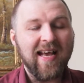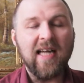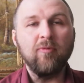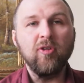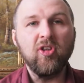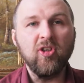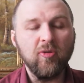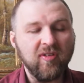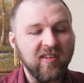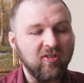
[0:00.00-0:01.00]
and
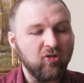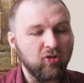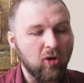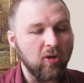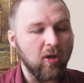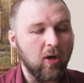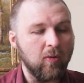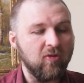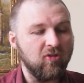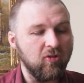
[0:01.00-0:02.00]
reduced his
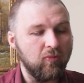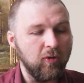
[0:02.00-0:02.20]
strongholds to